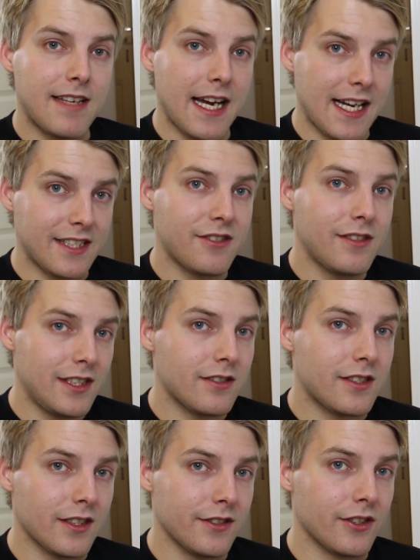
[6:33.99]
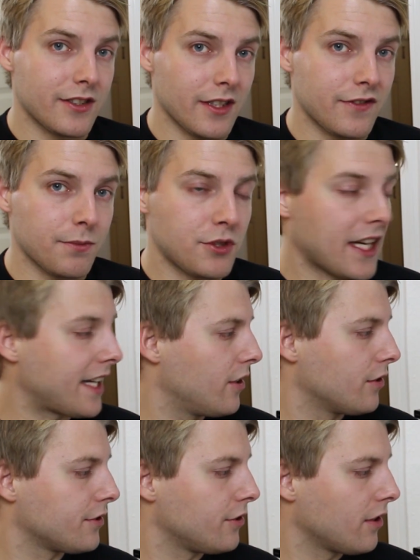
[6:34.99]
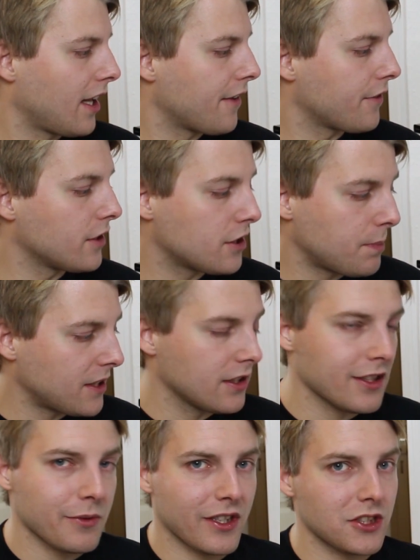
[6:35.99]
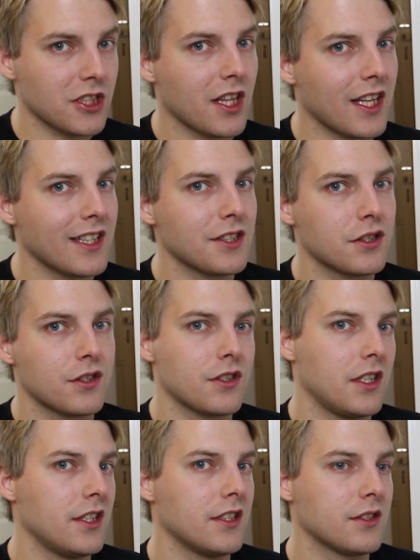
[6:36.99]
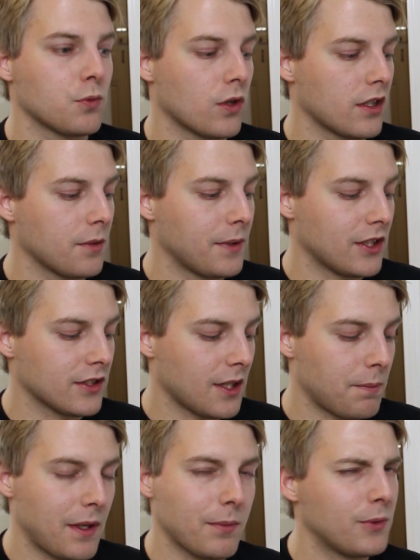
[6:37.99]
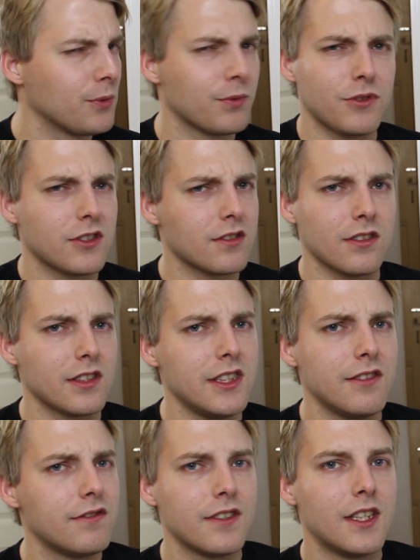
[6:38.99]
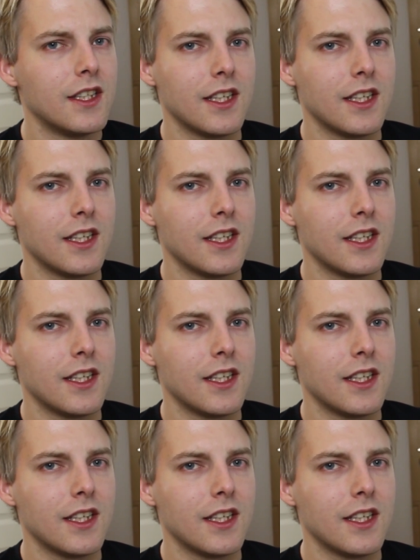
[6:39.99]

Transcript: guys, you need to sell yourself some Jackie O's in your life, and especially this one because I think this is one of the beers that people just leave